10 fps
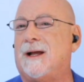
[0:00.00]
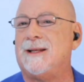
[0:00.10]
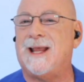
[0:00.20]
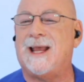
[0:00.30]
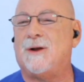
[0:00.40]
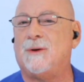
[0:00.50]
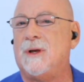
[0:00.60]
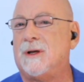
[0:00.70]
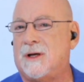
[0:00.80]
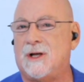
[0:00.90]
on NATO
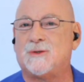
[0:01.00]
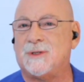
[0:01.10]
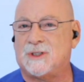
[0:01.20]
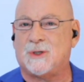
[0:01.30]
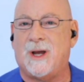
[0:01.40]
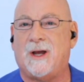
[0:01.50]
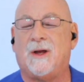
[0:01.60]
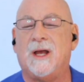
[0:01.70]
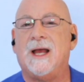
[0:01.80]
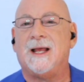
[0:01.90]
country soil,